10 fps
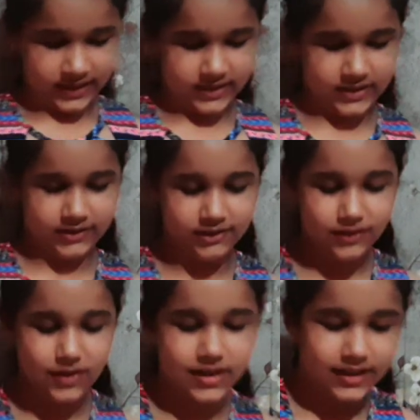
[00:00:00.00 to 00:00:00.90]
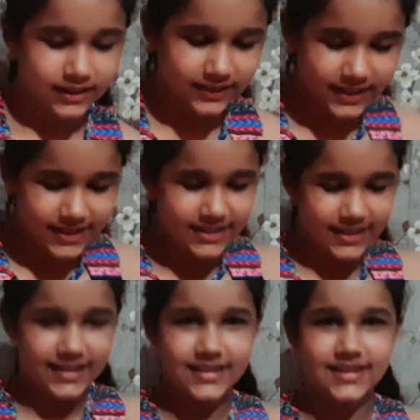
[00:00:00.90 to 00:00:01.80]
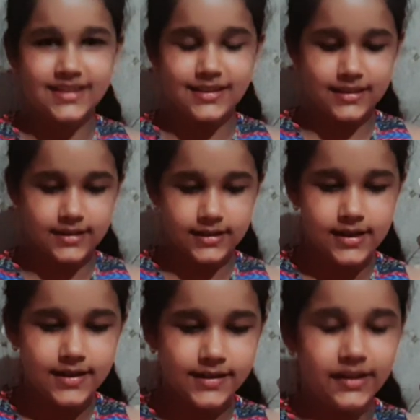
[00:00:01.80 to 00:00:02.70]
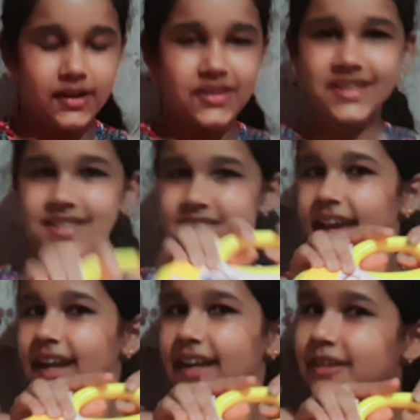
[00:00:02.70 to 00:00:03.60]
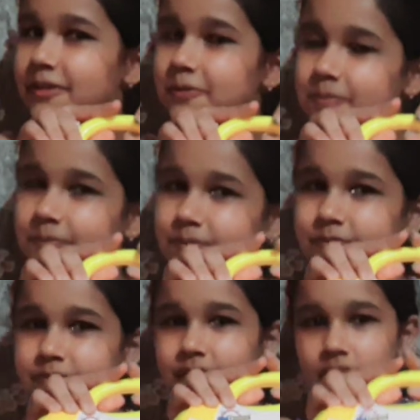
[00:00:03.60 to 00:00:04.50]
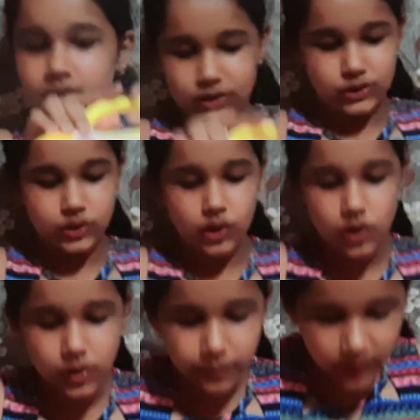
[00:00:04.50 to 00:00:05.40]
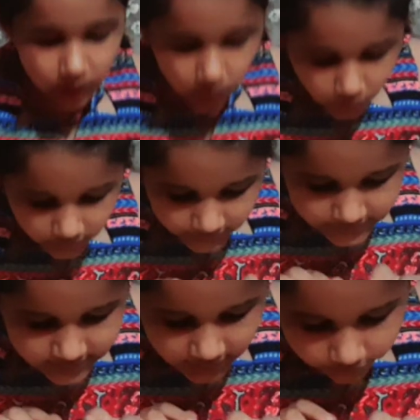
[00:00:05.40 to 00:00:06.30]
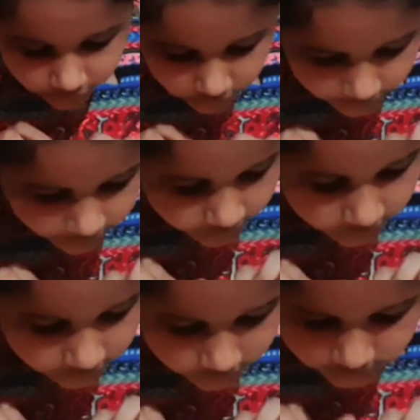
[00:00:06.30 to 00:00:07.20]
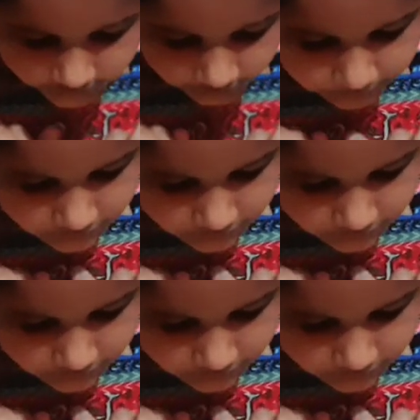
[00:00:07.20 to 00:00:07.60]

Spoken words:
So this is the kitchen set. So on its cover some